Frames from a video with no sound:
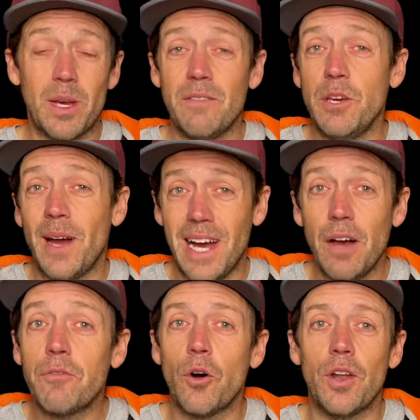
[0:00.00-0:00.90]
If you
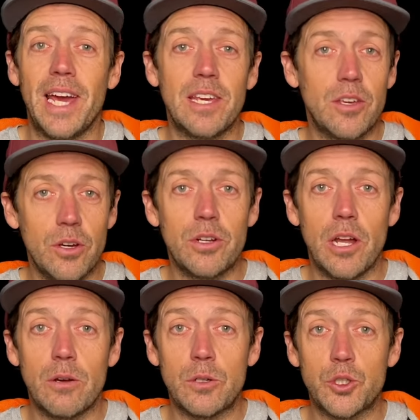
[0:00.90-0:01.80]
have got a good
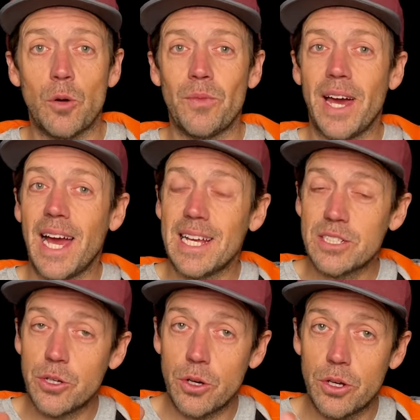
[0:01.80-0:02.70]
local shop that has
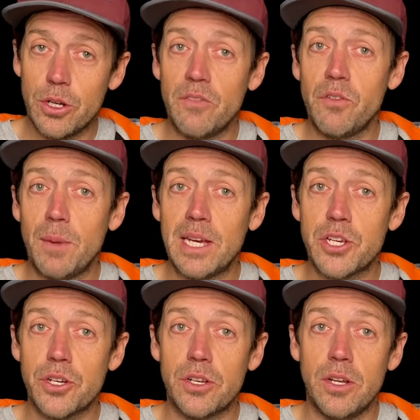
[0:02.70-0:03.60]
got good
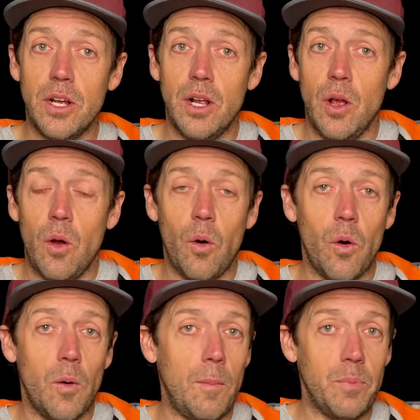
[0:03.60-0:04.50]
information,
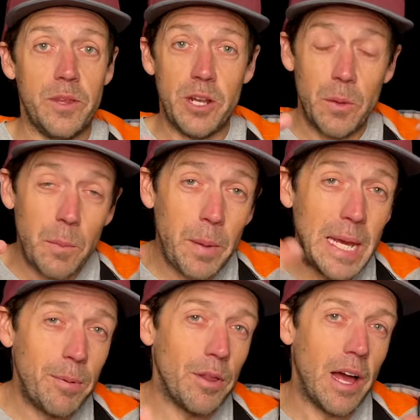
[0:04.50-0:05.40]
or the
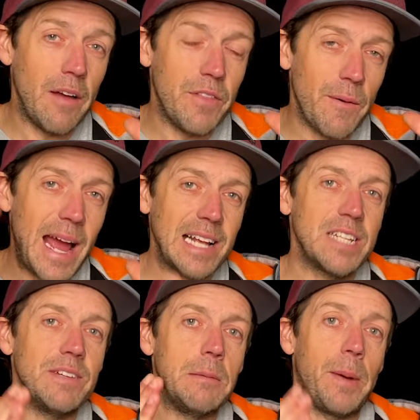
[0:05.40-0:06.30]
people, if they're
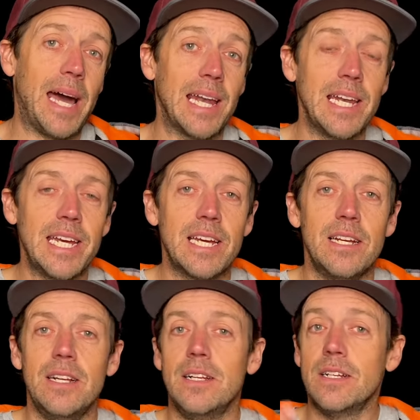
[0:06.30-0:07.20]
actively paddling,
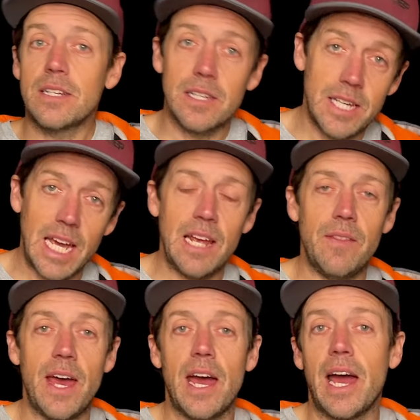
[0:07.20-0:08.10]
get in
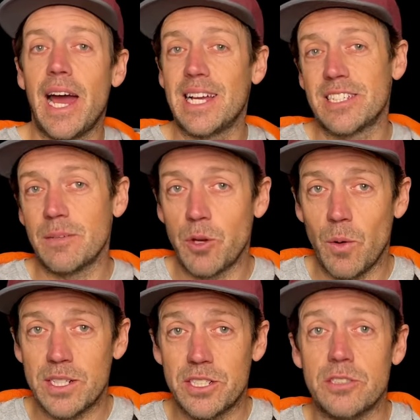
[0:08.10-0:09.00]
there, ask them
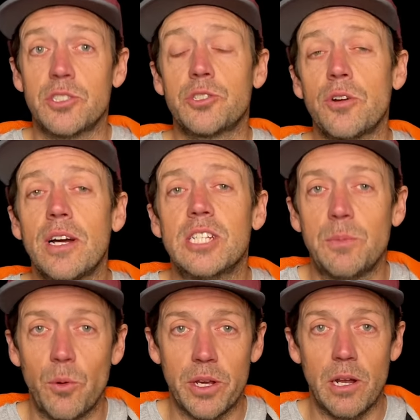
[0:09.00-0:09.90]
questions, try and
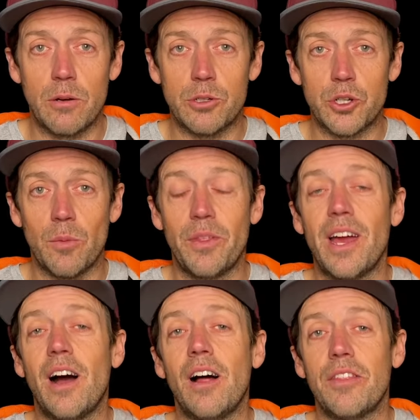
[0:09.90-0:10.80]
support your local shop. They
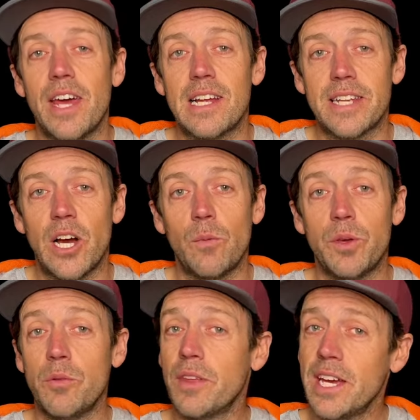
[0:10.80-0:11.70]
are there to help
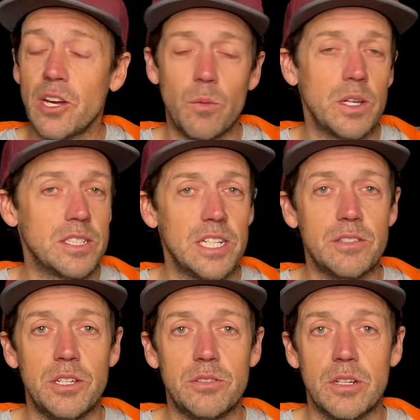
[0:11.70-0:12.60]
you. They don't want to sell
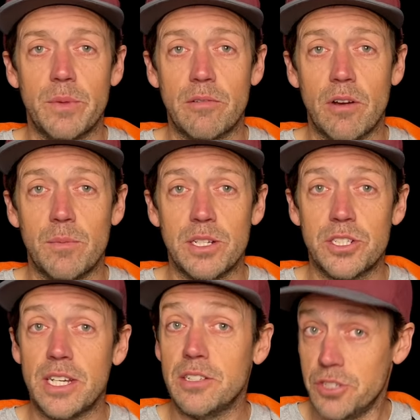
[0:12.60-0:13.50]
you something rubbish
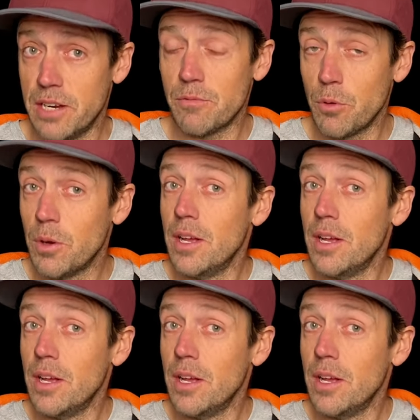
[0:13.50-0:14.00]
in general.